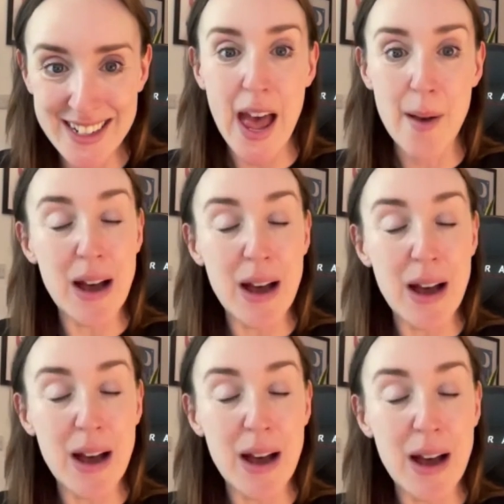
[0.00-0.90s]

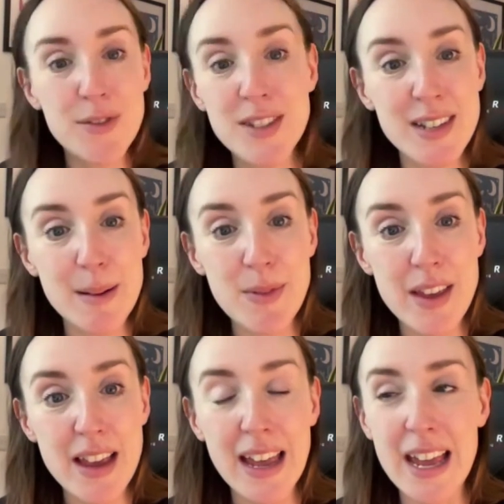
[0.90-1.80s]
And you would have the same
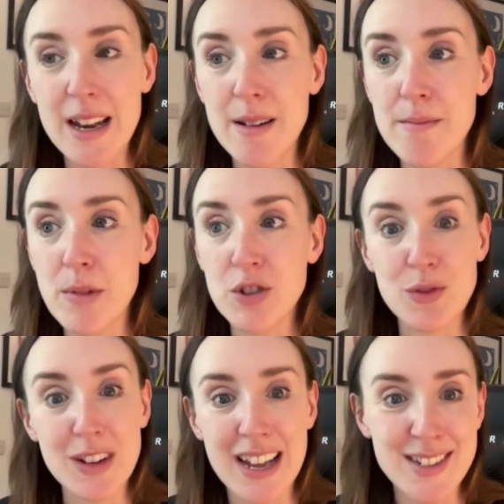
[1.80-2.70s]
thing in much
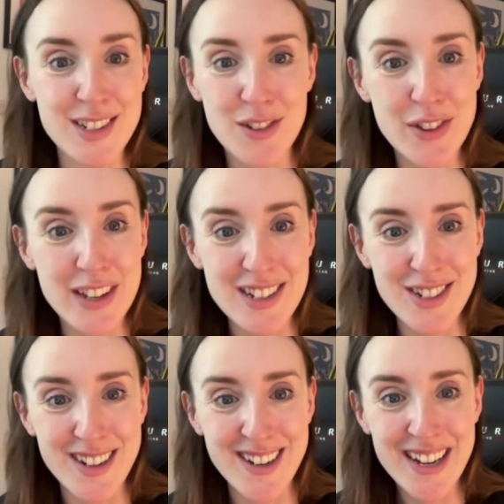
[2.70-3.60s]
of classical
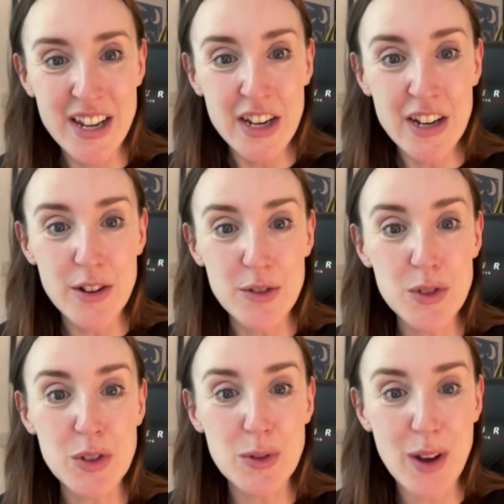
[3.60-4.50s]
theatre,
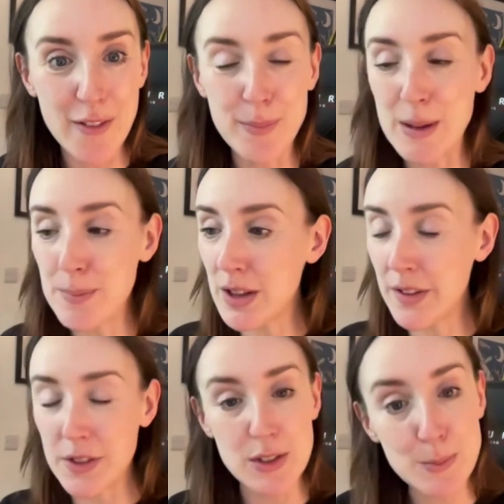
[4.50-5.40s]
so you have people
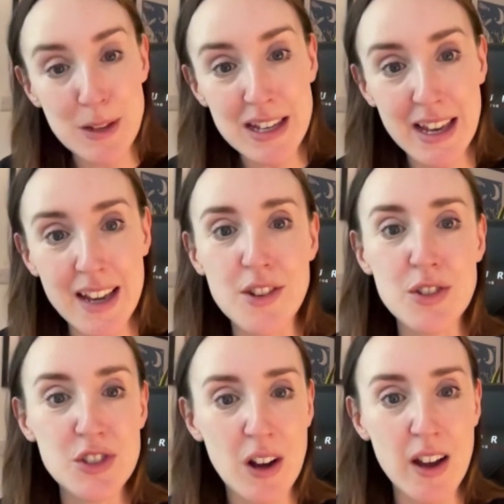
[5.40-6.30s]
and they're speaking and
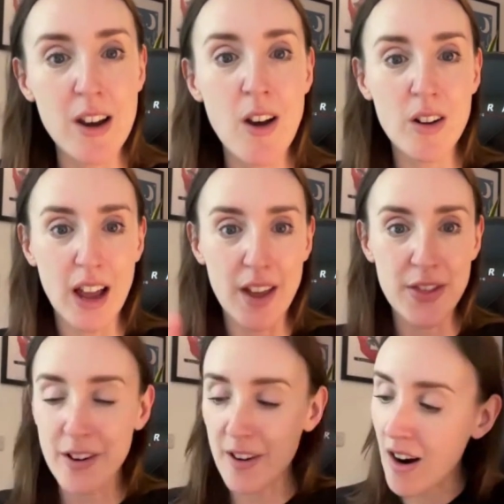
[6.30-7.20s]
there's dialogue
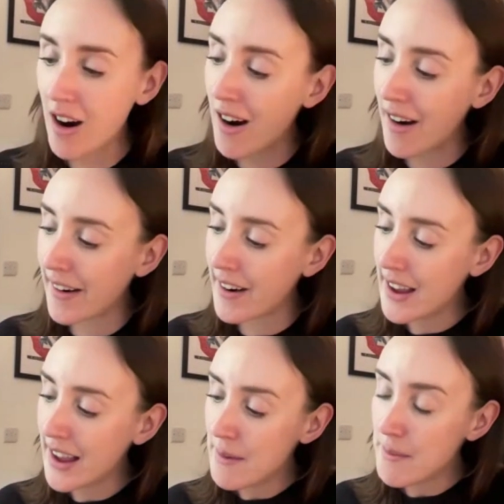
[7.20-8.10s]
and there are
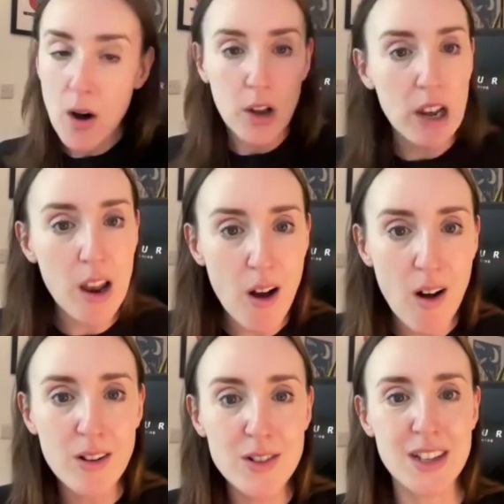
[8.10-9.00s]

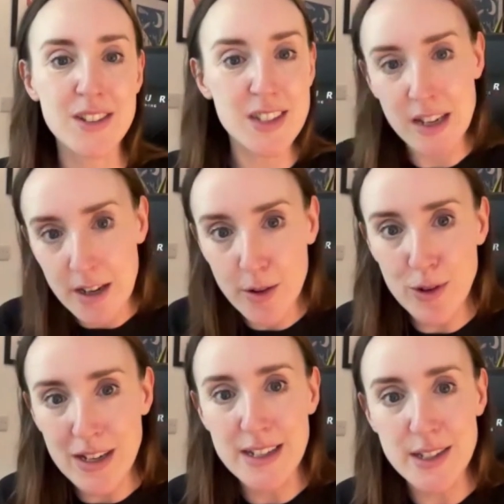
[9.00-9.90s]
monologues and
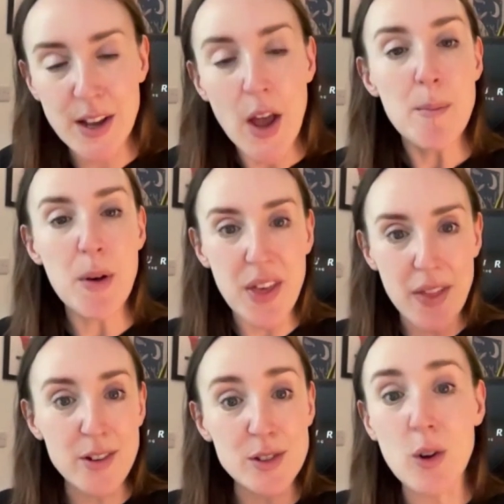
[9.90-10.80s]
soliloquies, but
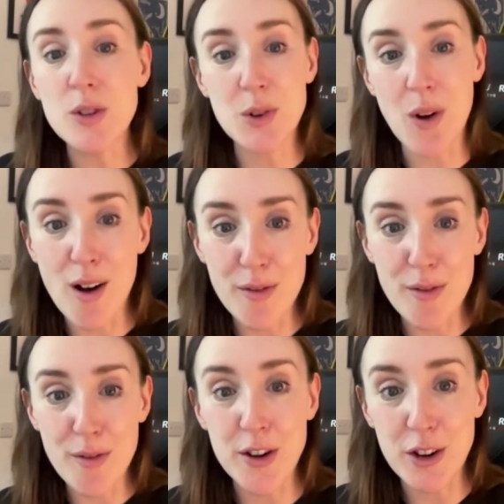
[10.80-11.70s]
then there's also
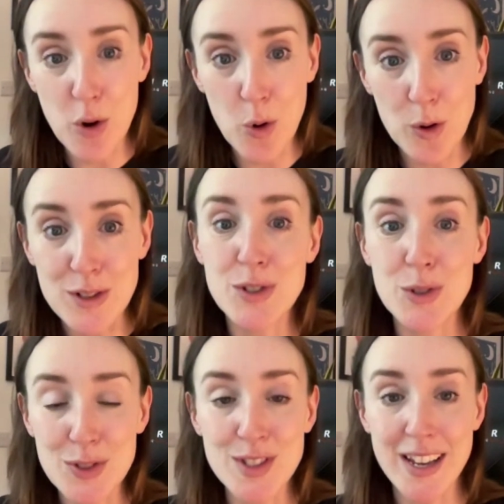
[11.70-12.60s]
often a
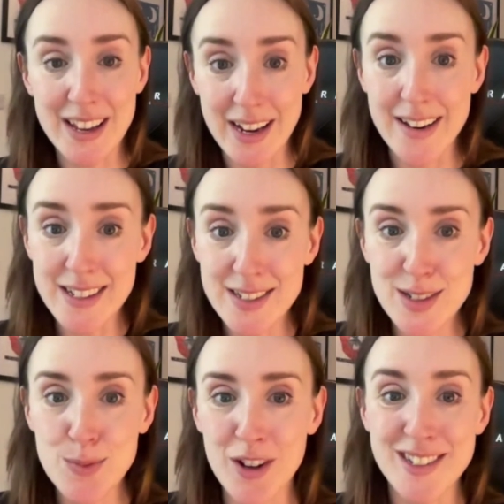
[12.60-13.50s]
chorus who's saying this
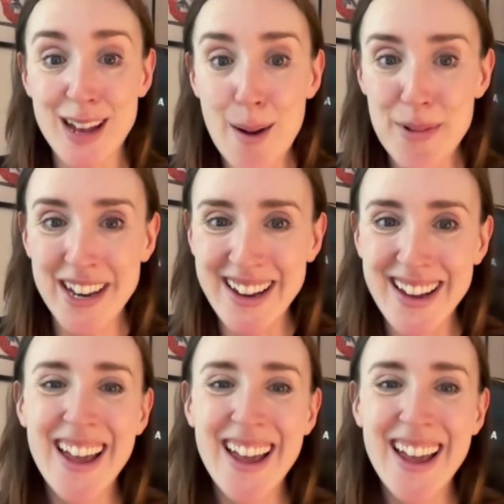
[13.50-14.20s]
is what is happening,